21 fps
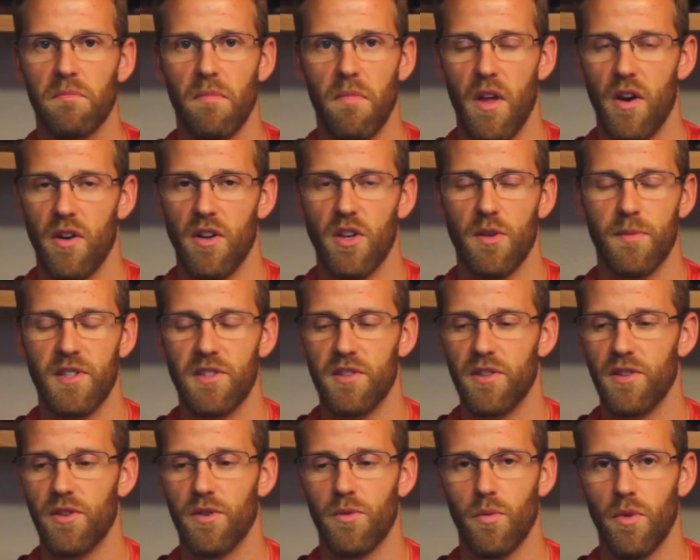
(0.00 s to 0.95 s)
they're human
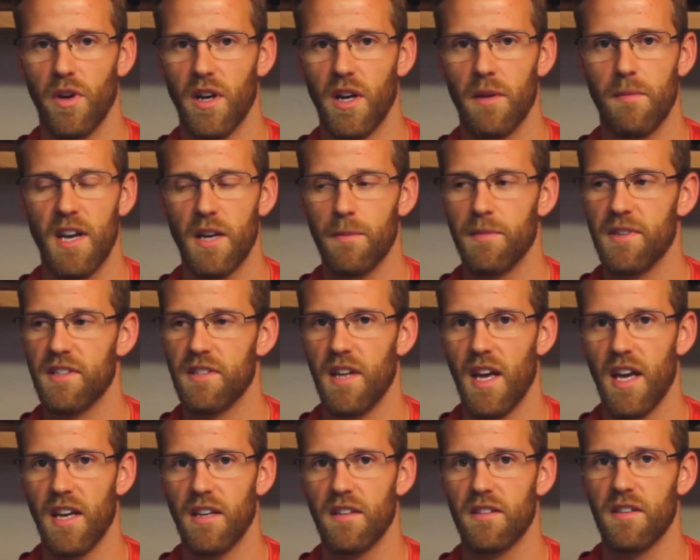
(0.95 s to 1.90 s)
too. We're going to make
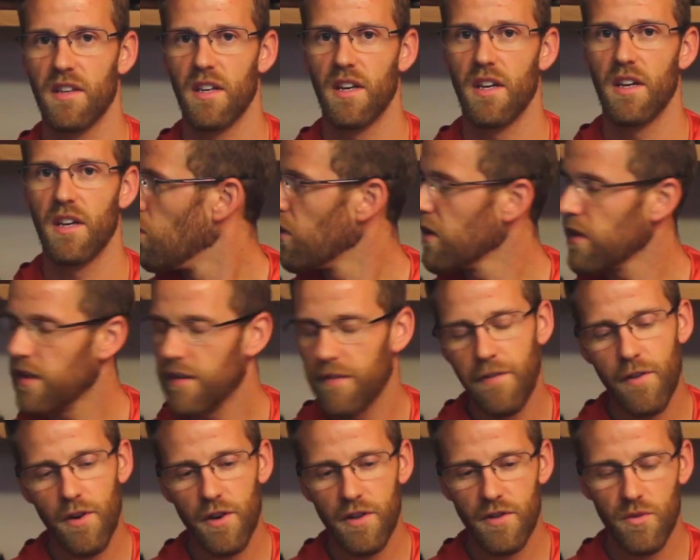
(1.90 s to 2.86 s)
mistakes. One of the
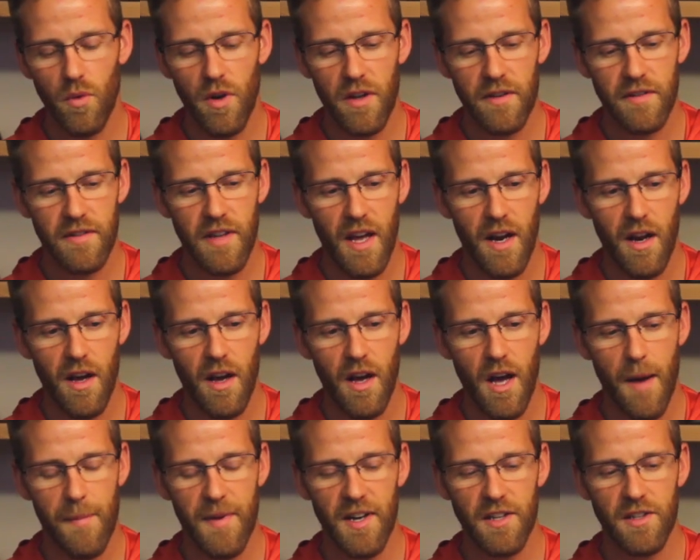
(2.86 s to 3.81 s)
first ones that
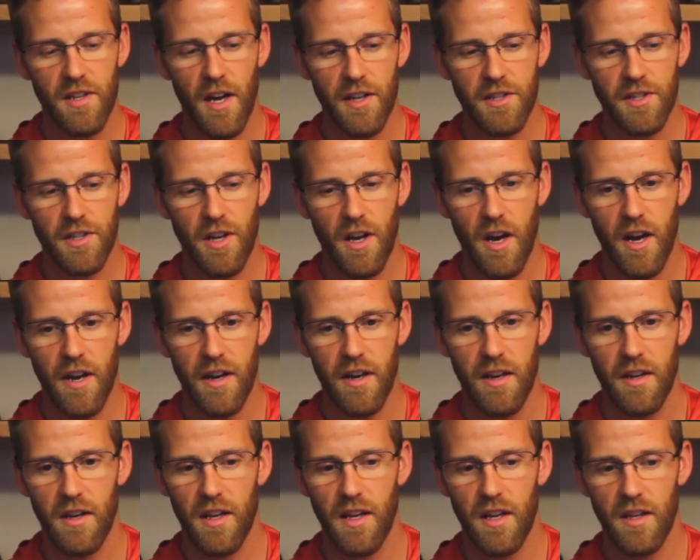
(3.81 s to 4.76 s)
I'm going to touch
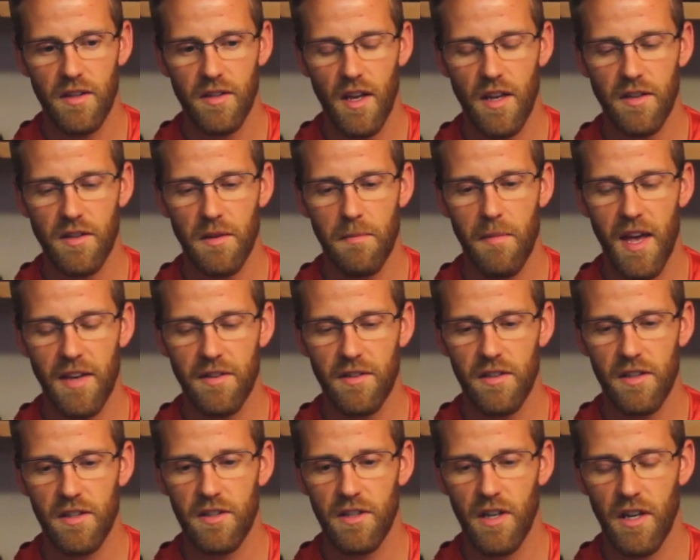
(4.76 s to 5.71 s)
on is a
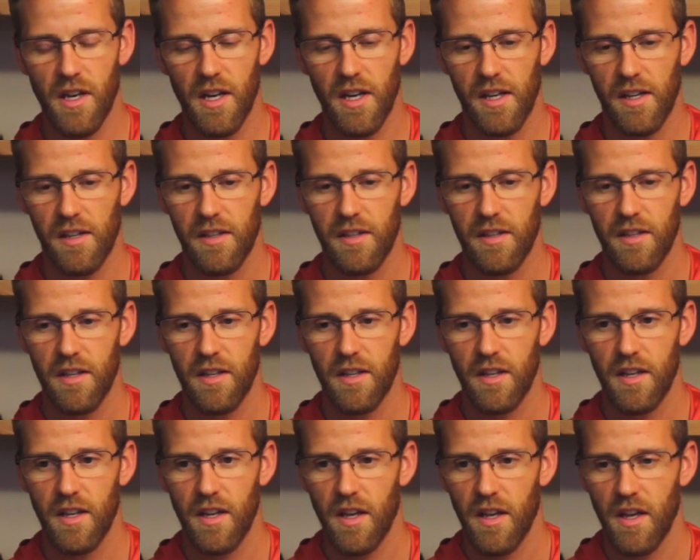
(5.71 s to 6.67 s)
message.
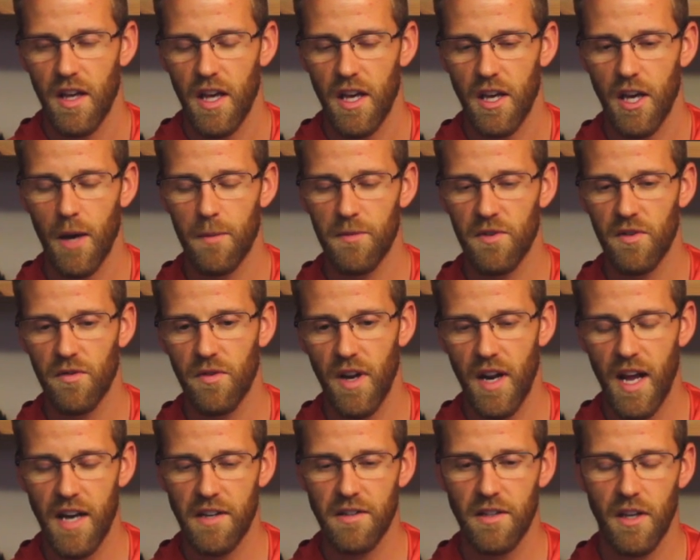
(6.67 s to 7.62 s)

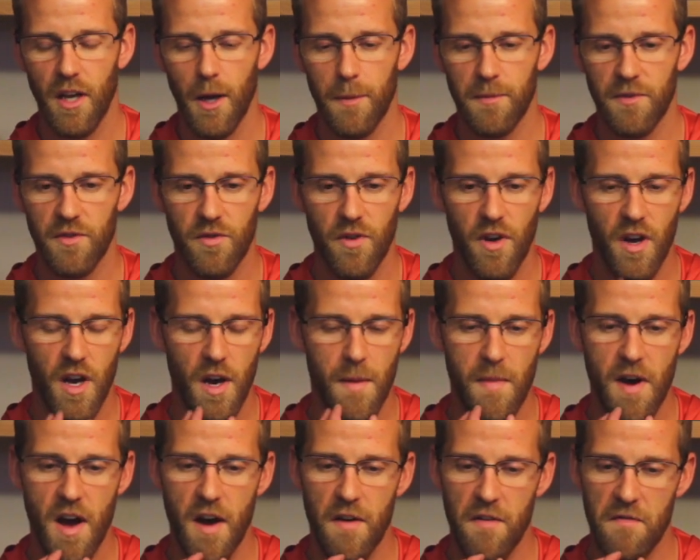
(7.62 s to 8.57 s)
It actually comes
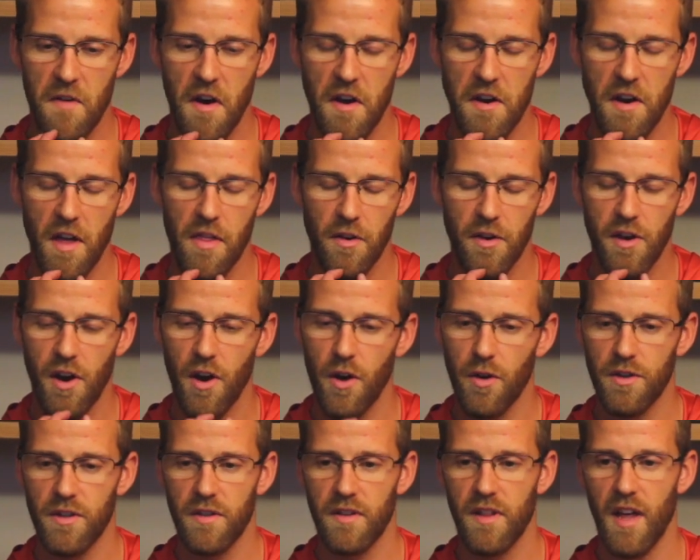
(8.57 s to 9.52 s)
from another
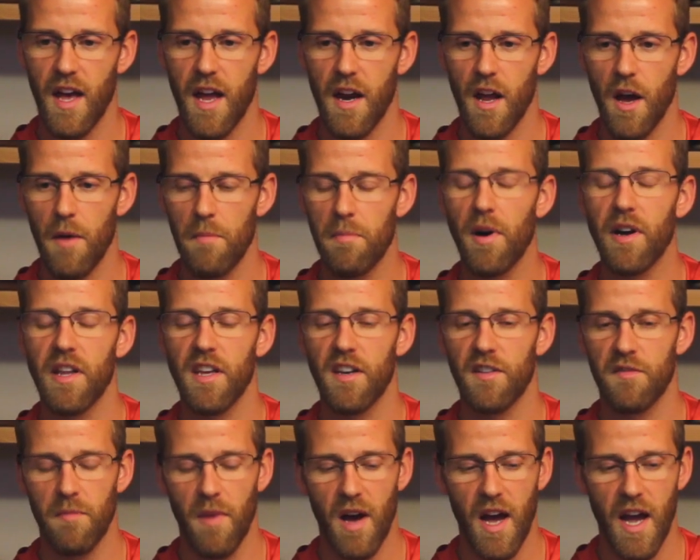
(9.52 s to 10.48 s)
coach that a buddy
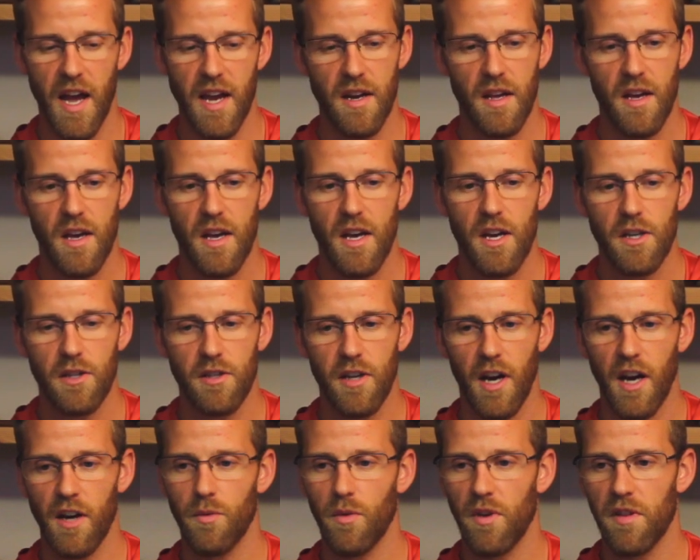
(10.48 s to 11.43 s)
of mine
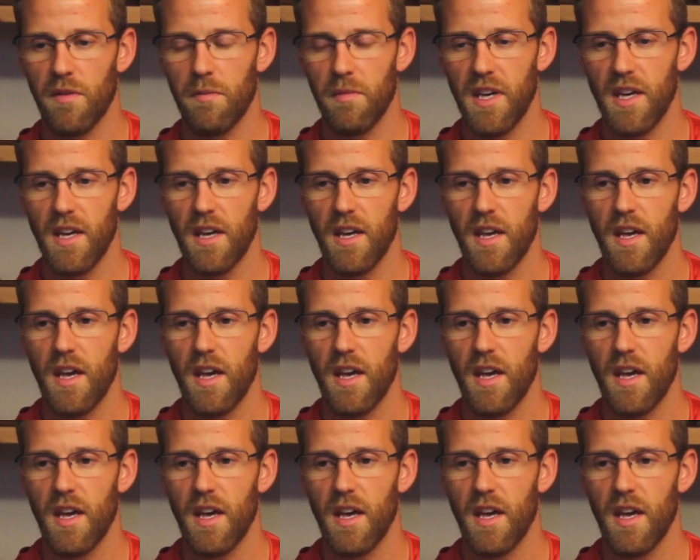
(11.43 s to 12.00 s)
shared with me,